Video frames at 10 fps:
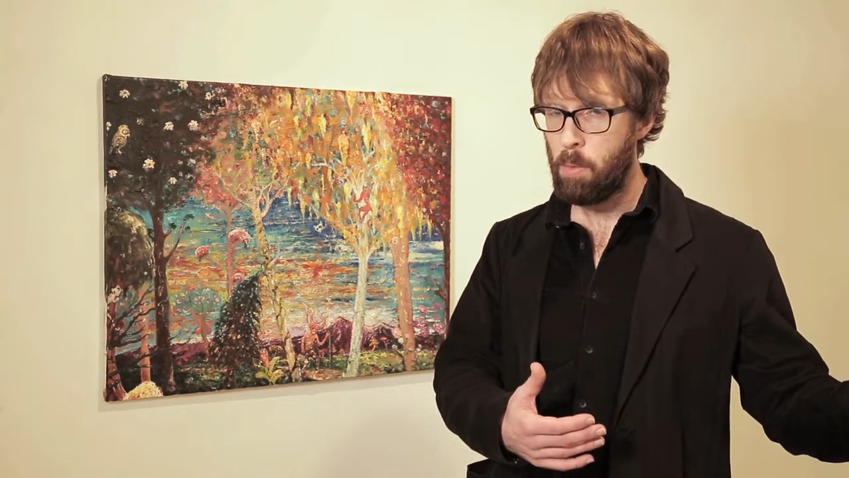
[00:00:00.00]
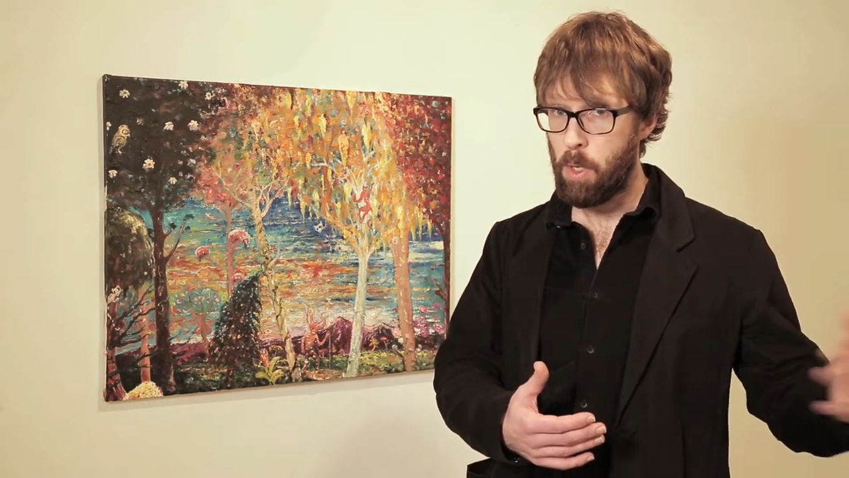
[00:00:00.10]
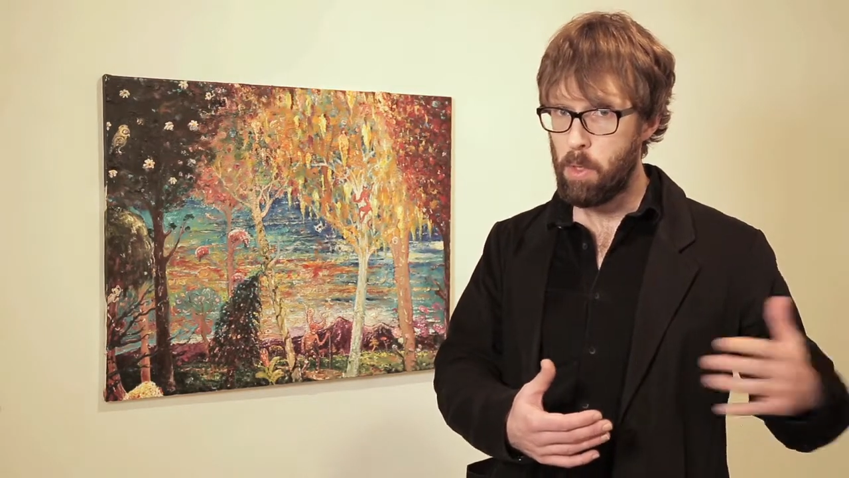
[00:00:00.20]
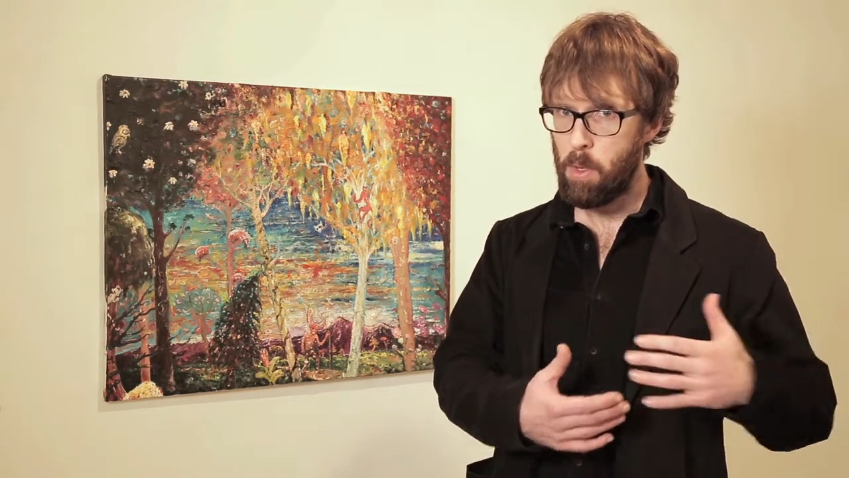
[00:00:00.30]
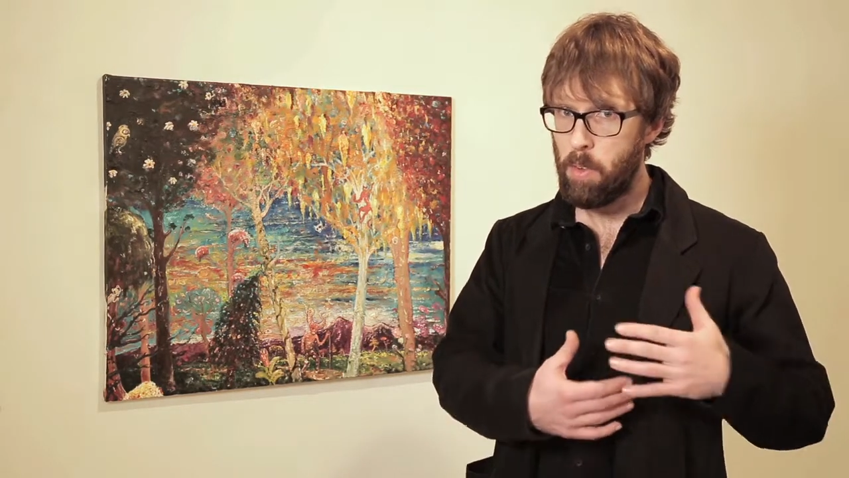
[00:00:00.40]

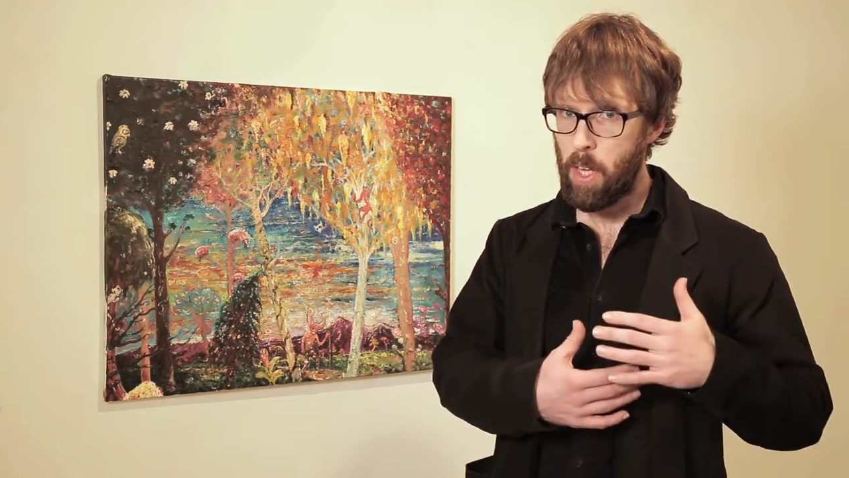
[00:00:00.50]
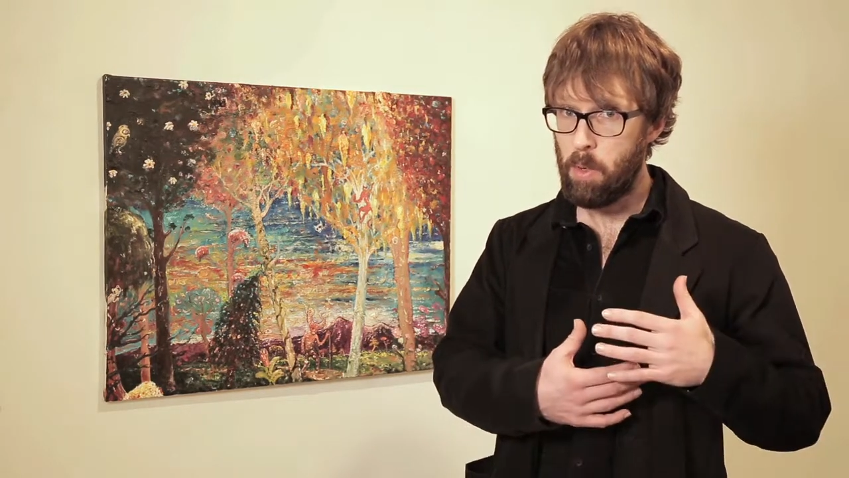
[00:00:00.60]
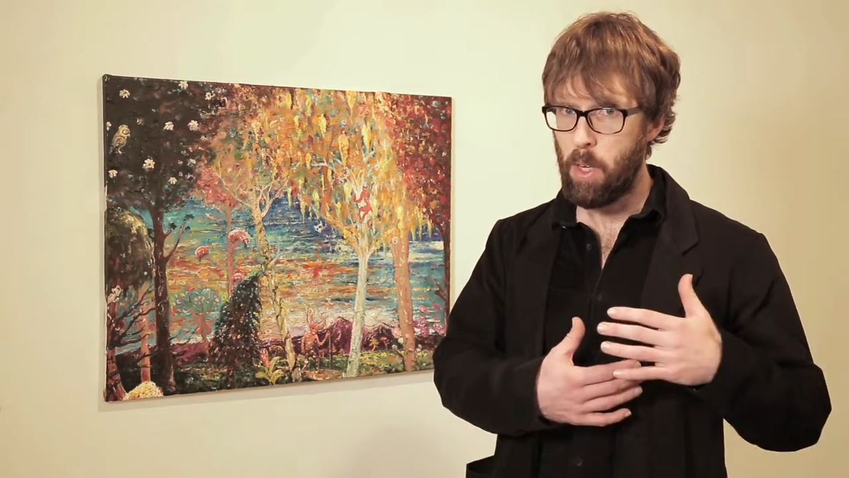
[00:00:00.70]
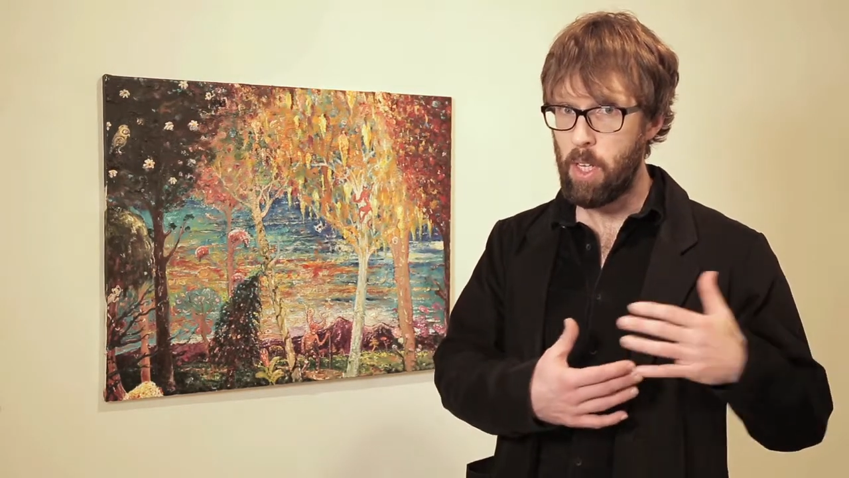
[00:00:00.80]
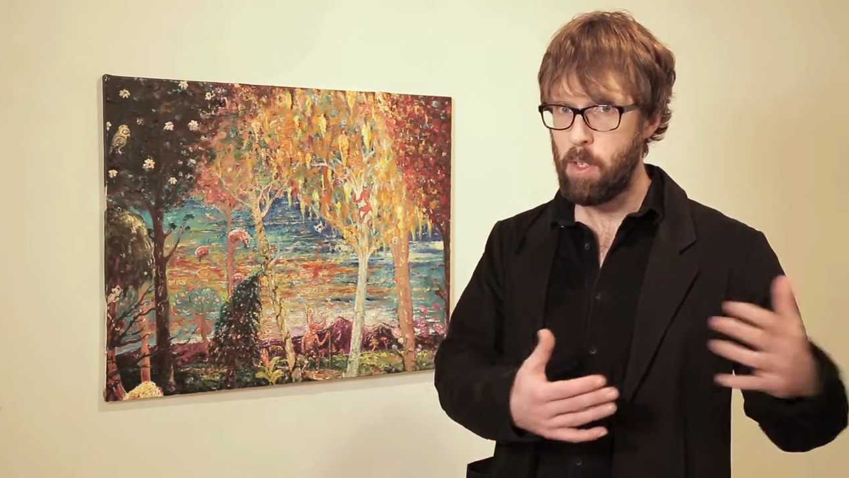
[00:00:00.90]
because we've had a
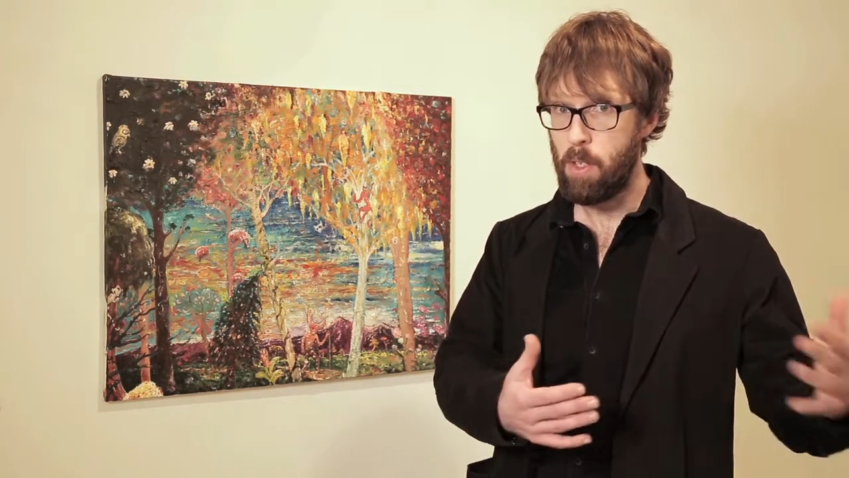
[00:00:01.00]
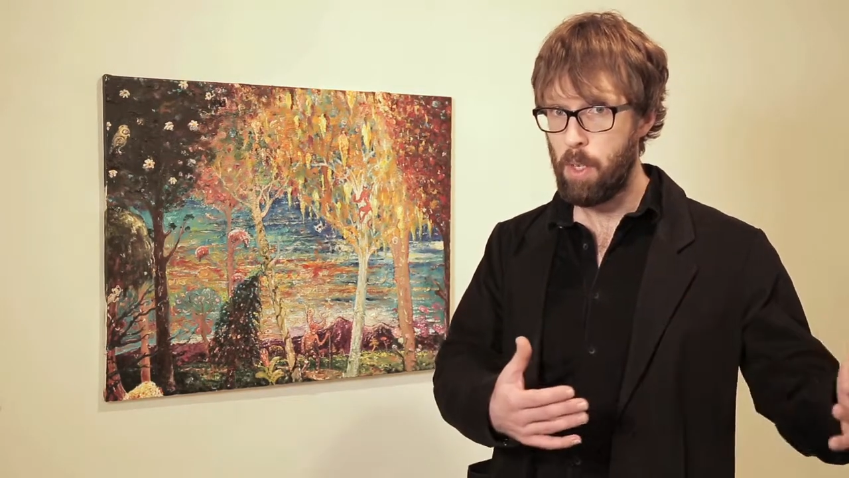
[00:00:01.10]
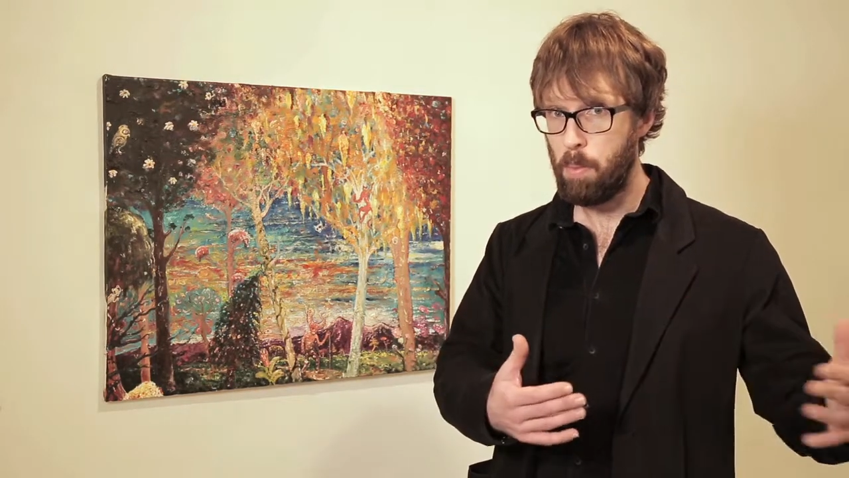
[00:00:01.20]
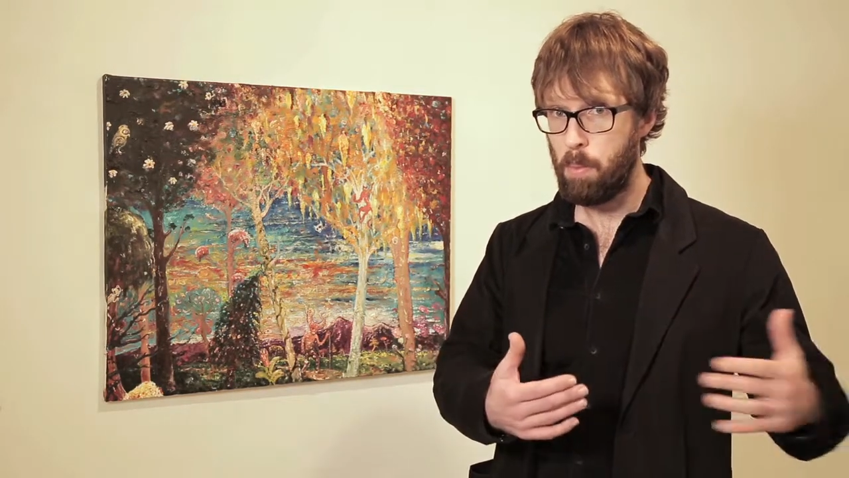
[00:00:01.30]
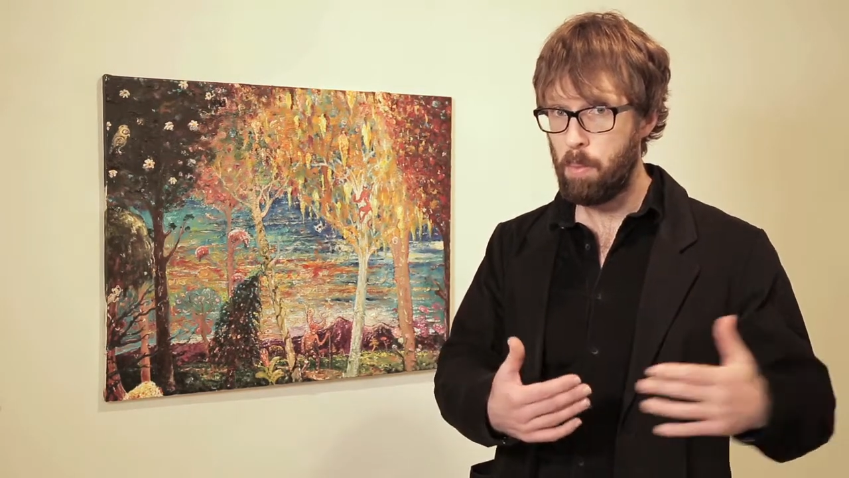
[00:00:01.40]

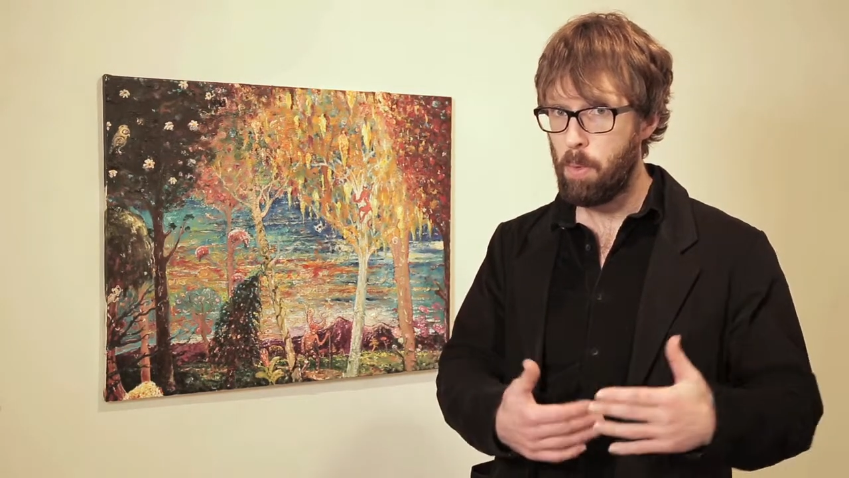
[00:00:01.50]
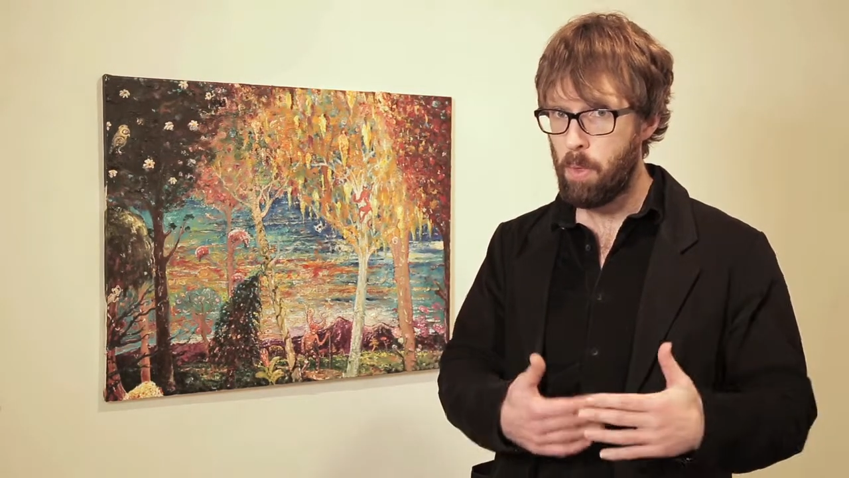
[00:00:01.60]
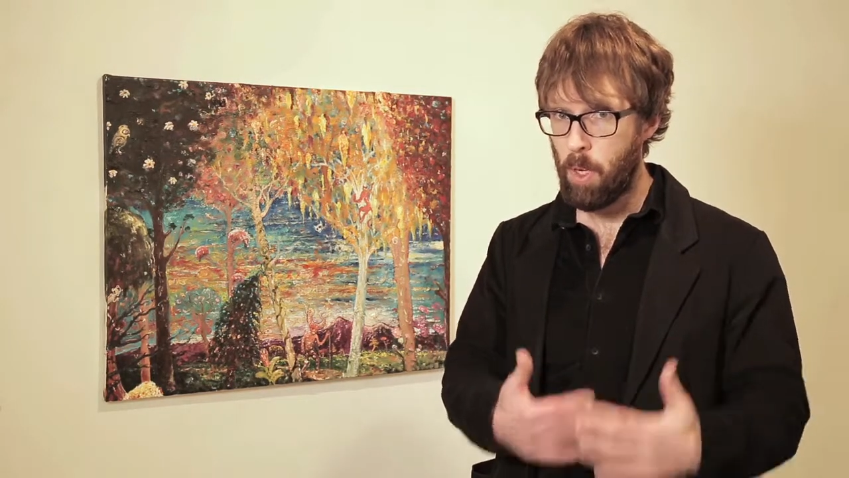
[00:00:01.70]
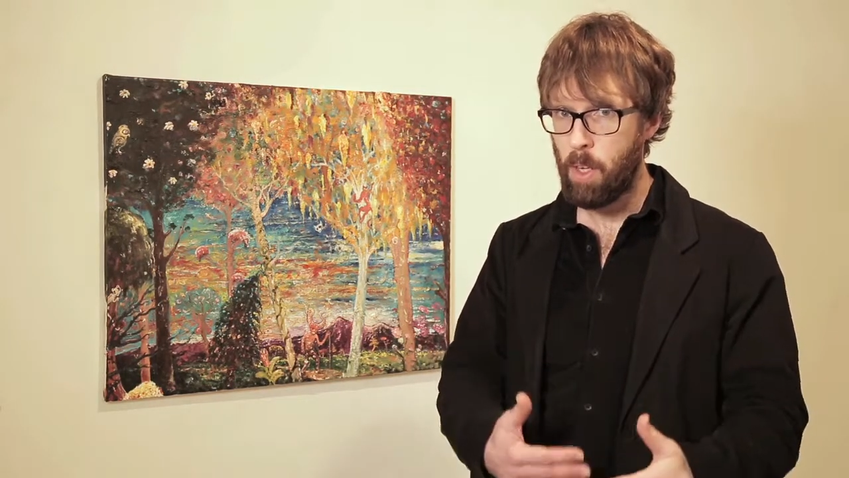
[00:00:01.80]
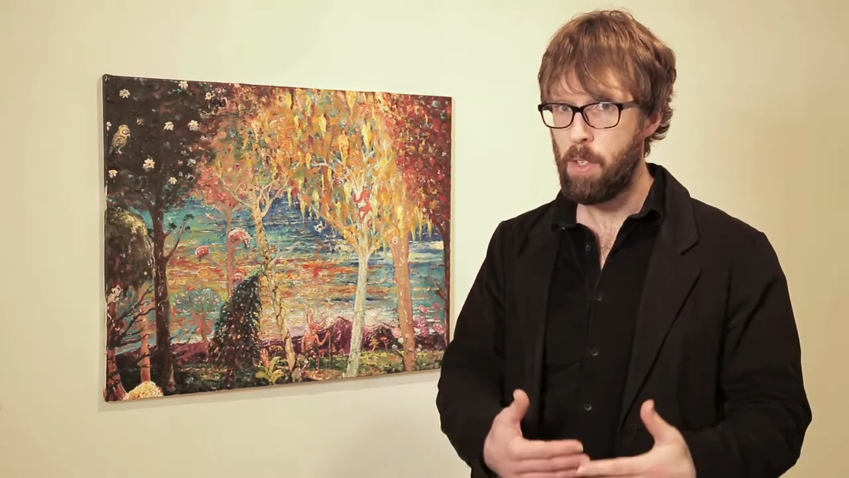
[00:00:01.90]
relationship,
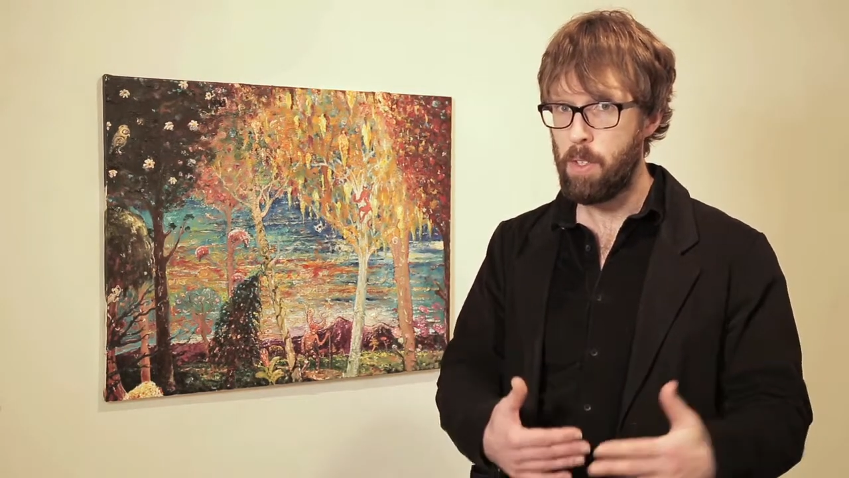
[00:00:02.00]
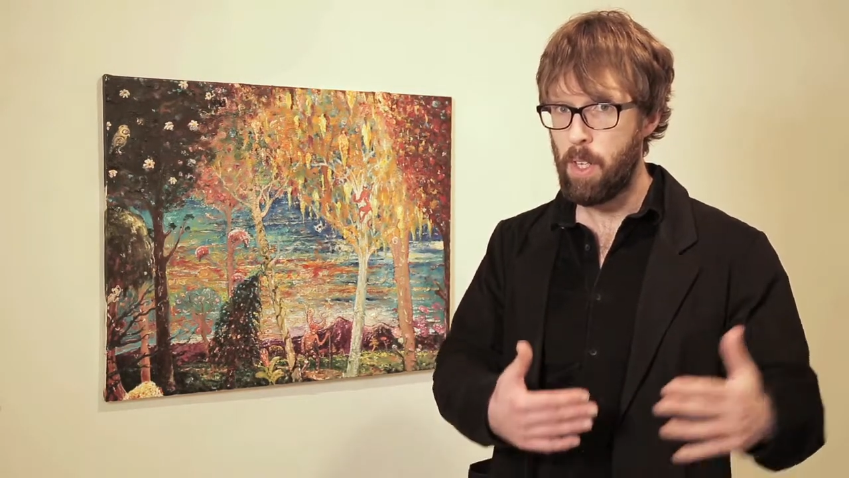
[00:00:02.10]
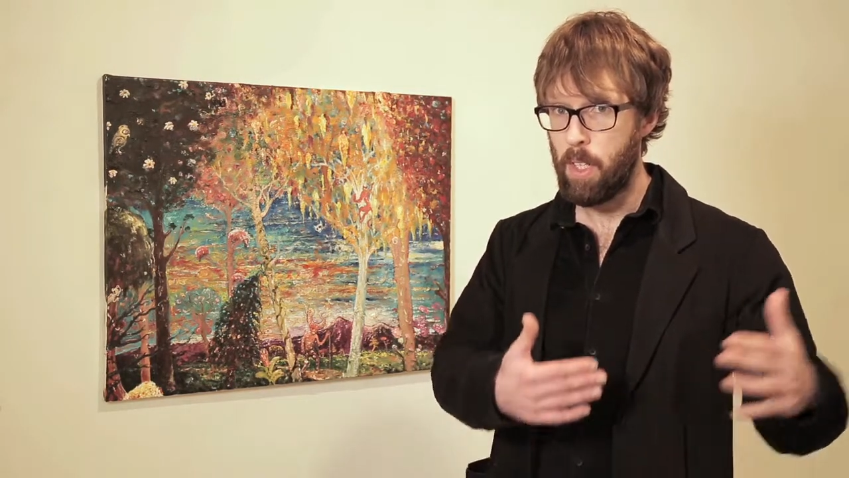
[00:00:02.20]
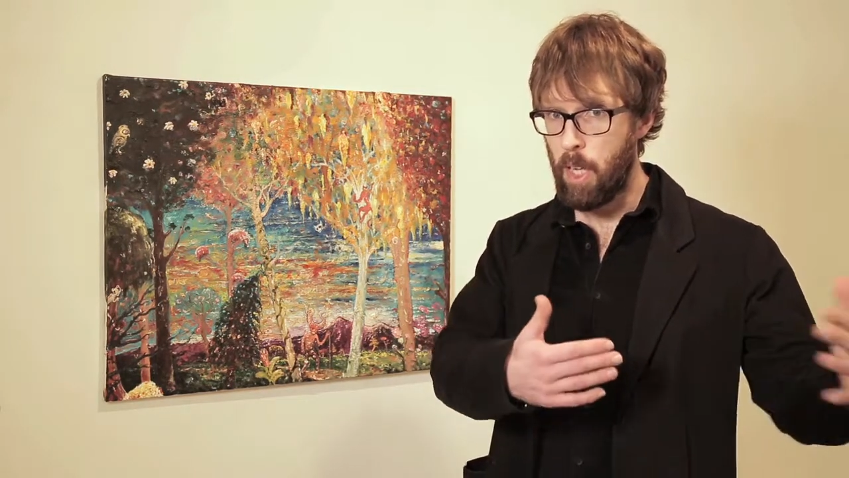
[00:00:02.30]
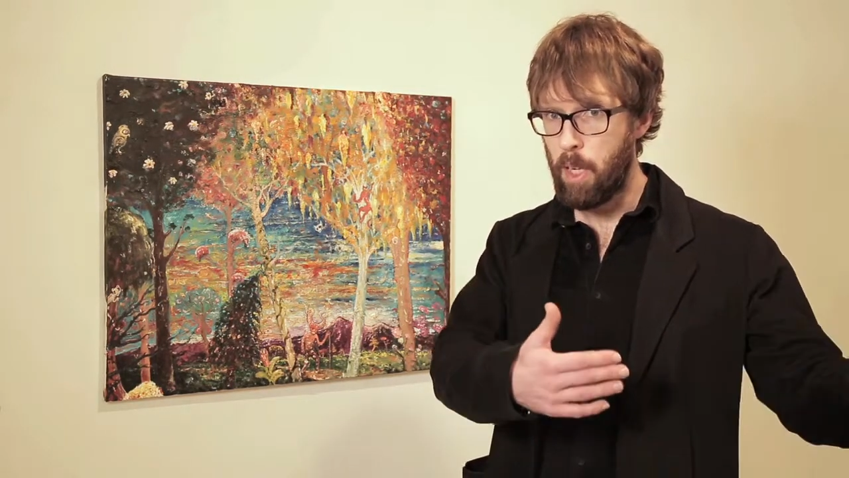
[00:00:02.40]
artist and